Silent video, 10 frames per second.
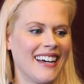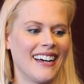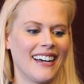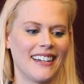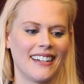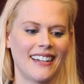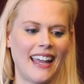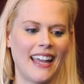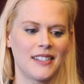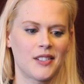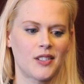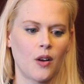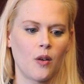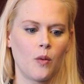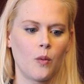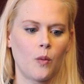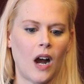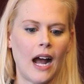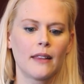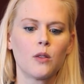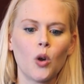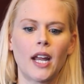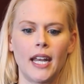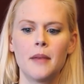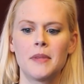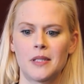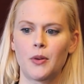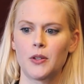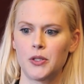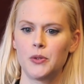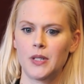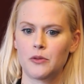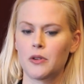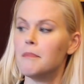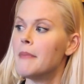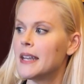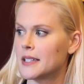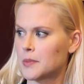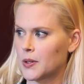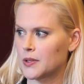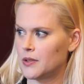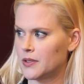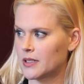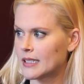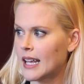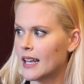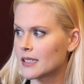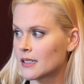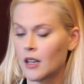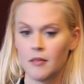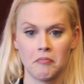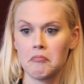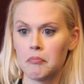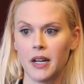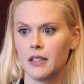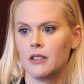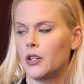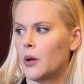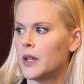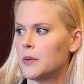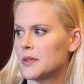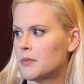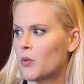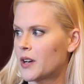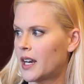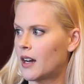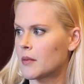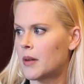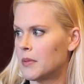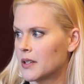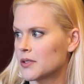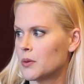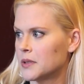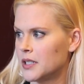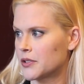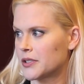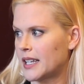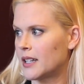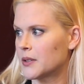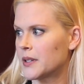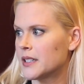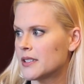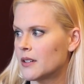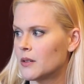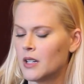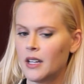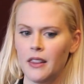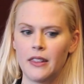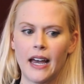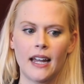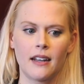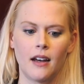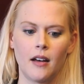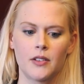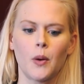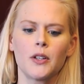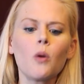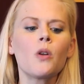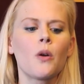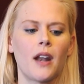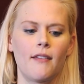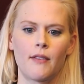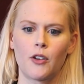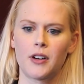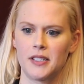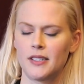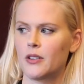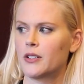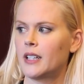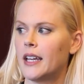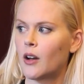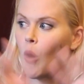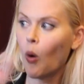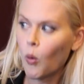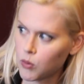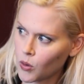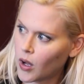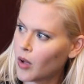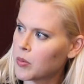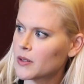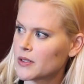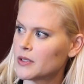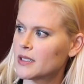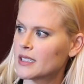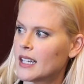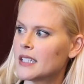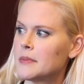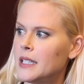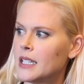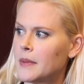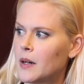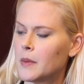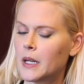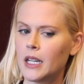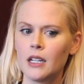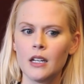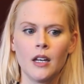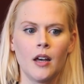and so I look at him as a person who's had tremendous personal success. But, you know, he was working on a public school teacher's salary. So that so I don't know that I've ever considered, like, overall personal success being about money.